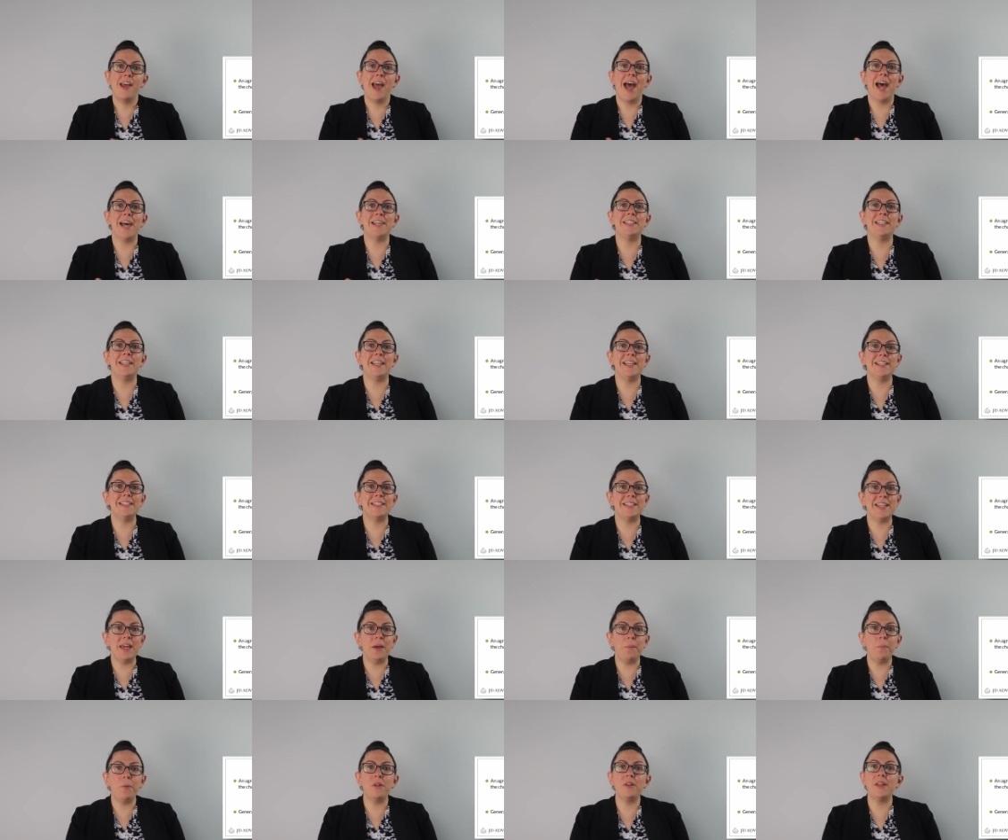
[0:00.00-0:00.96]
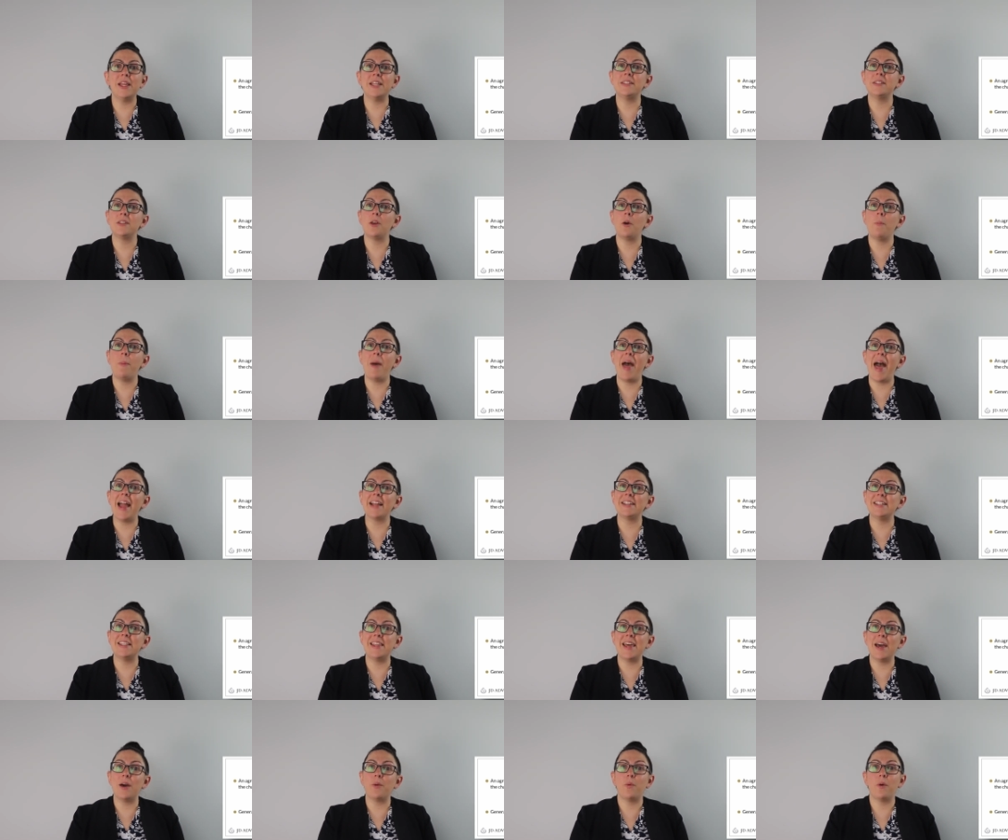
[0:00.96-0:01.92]
As an example, let's go back
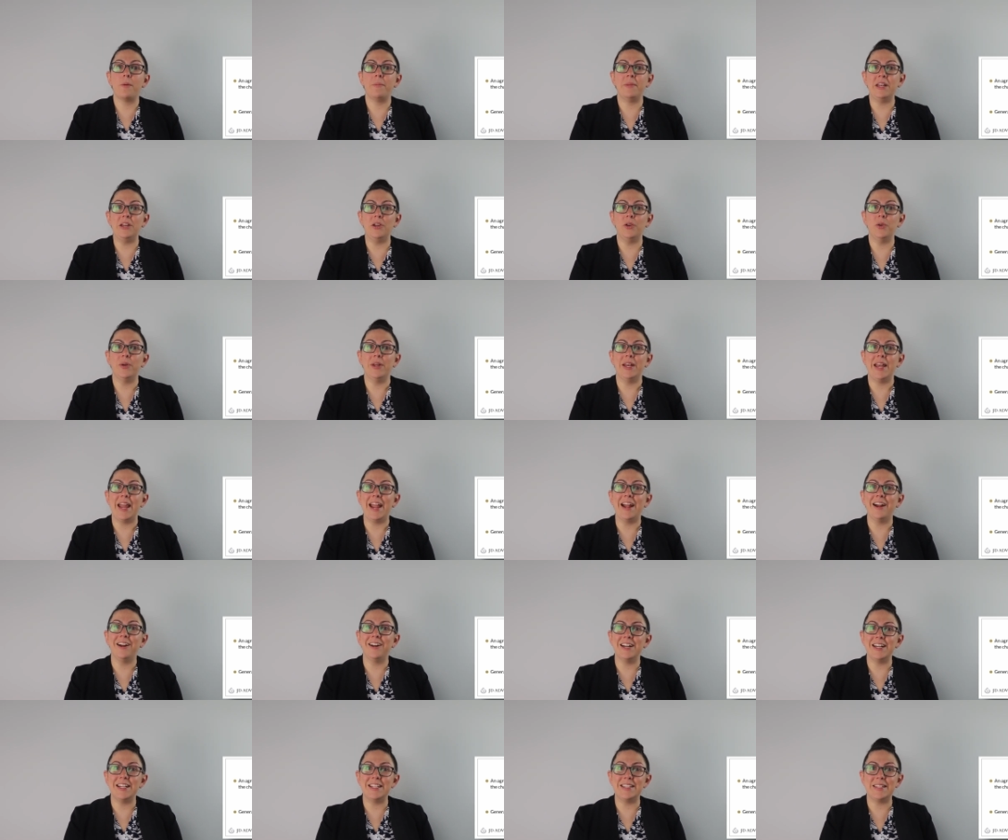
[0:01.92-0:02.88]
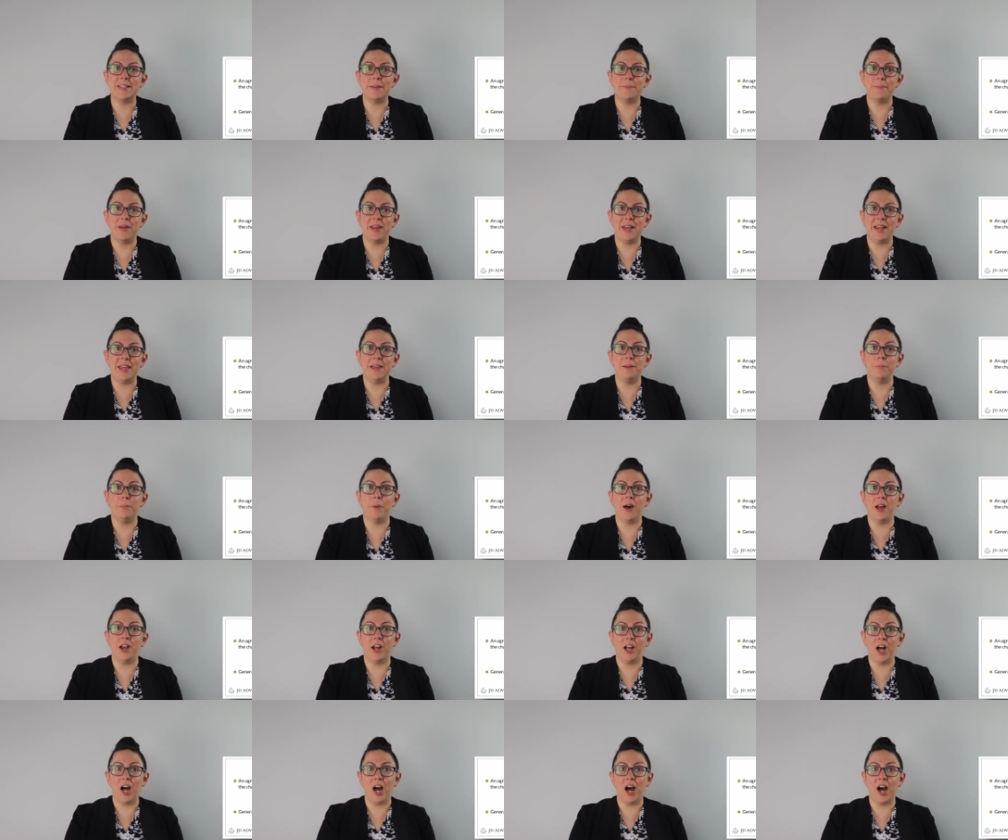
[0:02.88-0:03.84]
to that woman who inherited some money and
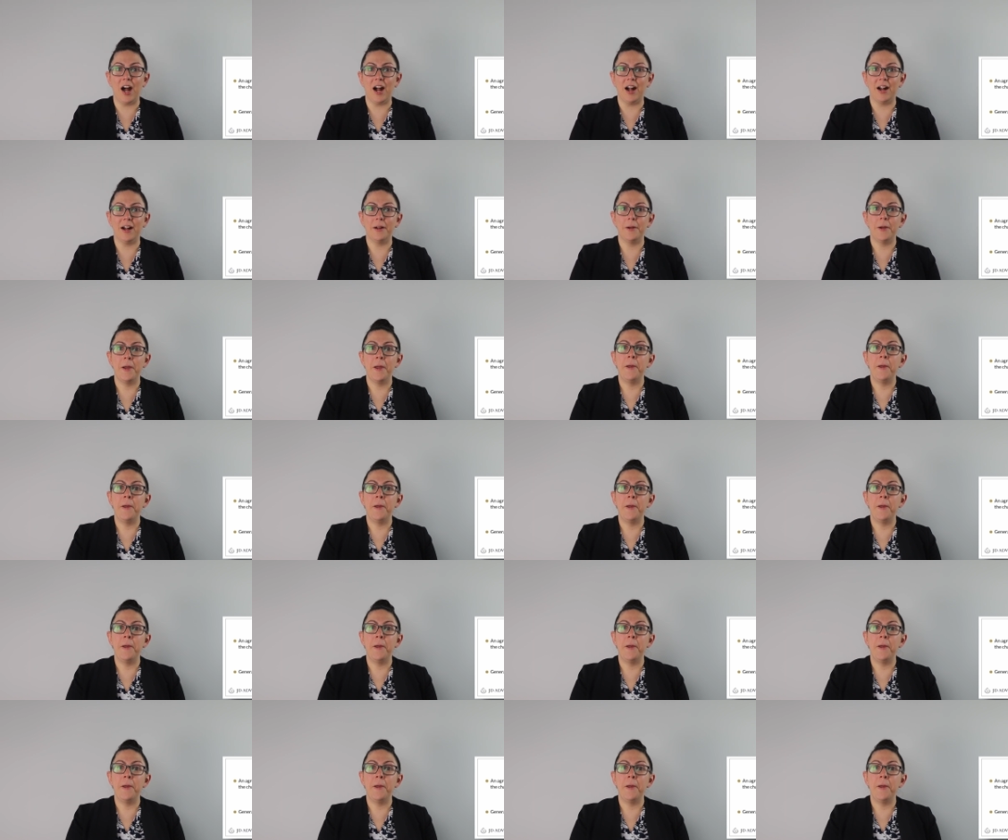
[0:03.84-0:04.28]
bought a car.